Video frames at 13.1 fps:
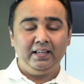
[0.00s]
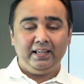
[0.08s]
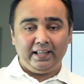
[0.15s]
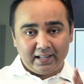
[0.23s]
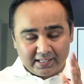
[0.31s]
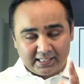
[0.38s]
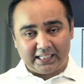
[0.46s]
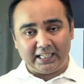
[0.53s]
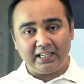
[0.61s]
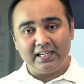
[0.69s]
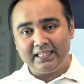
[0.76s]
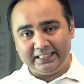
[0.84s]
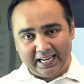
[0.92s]
in a
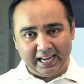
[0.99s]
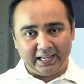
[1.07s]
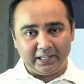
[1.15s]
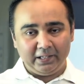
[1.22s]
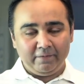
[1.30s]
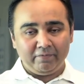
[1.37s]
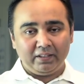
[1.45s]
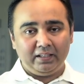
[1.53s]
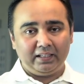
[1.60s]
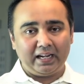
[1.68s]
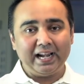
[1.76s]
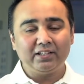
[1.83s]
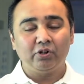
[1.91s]
single day.
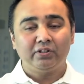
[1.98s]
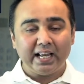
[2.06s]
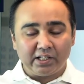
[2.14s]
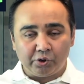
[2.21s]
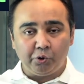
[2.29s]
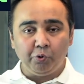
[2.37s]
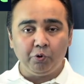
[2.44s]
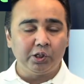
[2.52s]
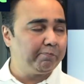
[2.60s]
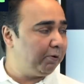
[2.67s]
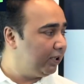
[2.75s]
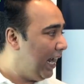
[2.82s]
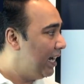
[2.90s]
Right, so there's huge
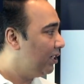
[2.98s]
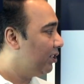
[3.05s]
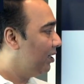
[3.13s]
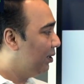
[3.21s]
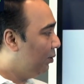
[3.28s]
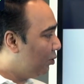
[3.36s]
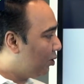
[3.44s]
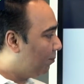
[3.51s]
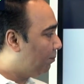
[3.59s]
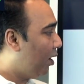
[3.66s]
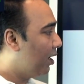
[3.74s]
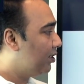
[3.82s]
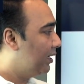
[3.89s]
potential, huge
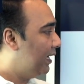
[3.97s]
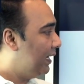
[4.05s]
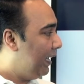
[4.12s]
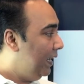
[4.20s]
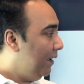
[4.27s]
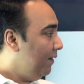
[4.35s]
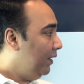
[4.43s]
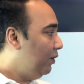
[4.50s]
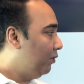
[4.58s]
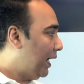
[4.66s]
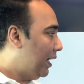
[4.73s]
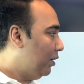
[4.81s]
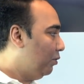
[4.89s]
opportunity. You
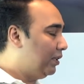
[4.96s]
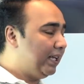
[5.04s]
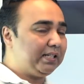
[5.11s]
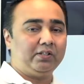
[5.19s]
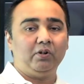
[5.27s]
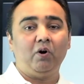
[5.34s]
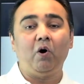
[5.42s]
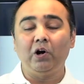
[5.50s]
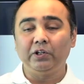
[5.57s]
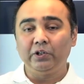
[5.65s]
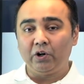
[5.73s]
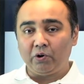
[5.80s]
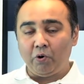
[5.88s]
can do this on
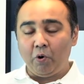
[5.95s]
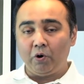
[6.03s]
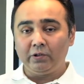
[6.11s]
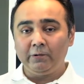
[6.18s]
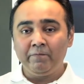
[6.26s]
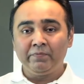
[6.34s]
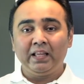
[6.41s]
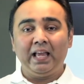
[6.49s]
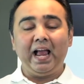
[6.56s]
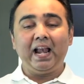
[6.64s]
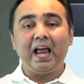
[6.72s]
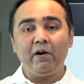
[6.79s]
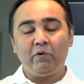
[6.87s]
your own,
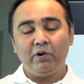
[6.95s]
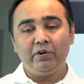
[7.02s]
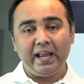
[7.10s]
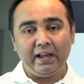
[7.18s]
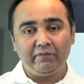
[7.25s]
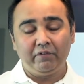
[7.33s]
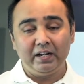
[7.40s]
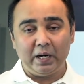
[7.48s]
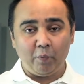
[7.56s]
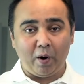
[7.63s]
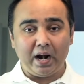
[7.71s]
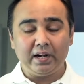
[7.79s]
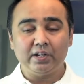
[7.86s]
and I want to take full
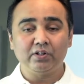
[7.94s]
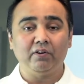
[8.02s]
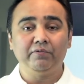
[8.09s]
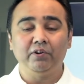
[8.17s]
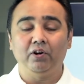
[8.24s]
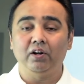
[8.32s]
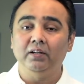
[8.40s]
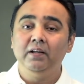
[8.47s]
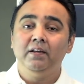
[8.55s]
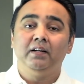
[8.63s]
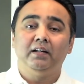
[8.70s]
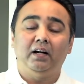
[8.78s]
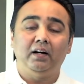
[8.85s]
advantage of your
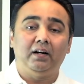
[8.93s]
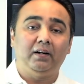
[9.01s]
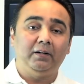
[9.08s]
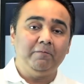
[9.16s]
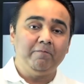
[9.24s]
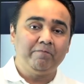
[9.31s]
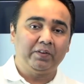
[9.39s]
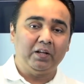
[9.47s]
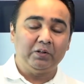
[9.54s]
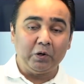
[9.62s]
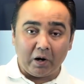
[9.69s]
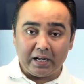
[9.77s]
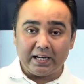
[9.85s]

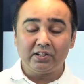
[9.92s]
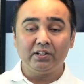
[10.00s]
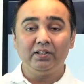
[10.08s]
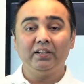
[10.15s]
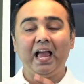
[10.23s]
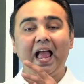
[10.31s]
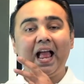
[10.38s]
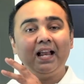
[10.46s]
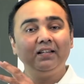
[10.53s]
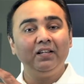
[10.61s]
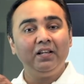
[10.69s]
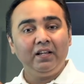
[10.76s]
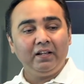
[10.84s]
knowledge
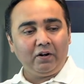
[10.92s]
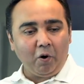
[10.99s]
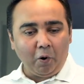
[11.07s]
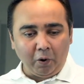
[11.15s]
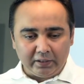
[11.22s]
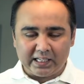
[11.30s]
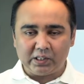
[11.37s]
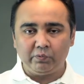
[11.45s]
and all these